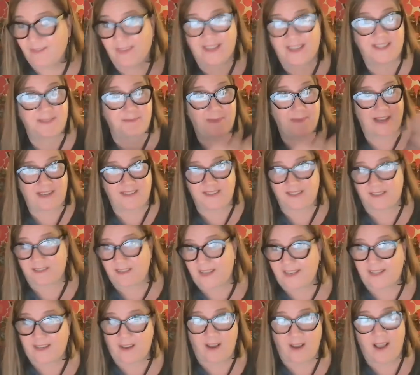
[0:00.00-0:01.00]
It's back to
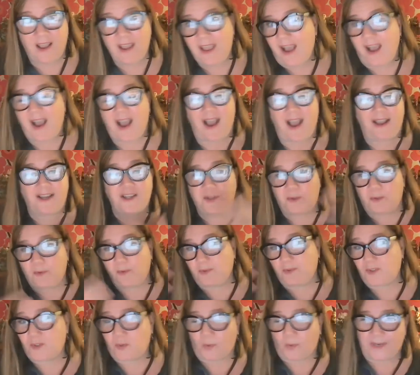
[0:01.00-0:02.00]
like, I
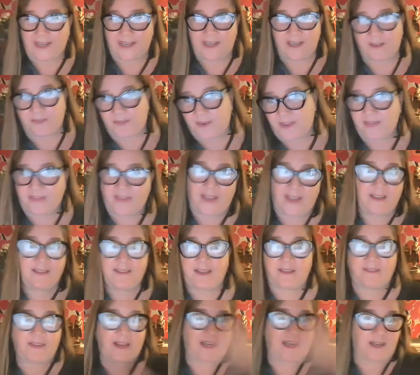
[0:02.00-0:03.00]
do 20 different things.
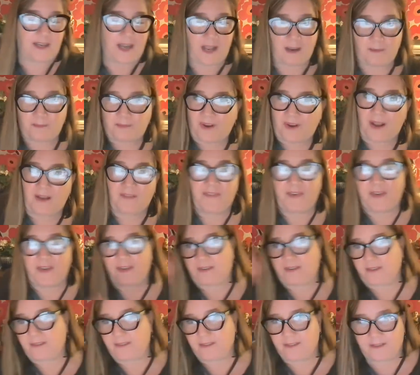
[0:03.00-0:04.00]
I've got a nonprofit
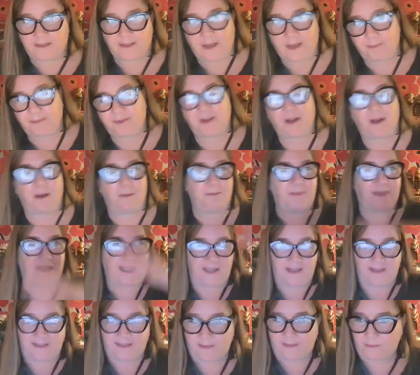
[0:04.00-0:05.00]
and a couple
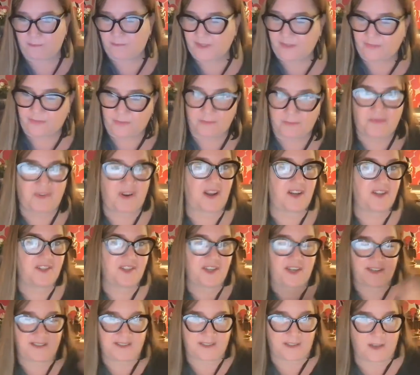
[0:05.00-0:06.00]
companies and different
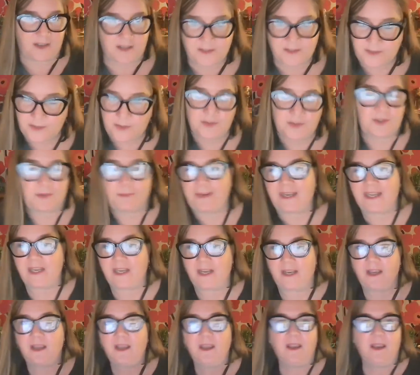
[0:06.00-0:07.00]
projects and on social
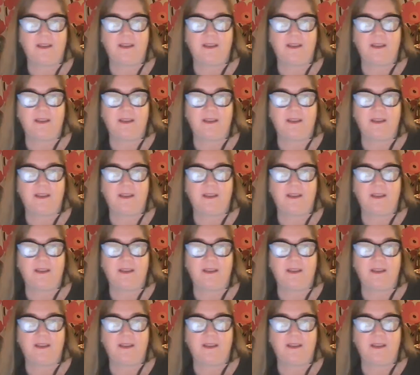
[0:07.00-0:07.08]
media.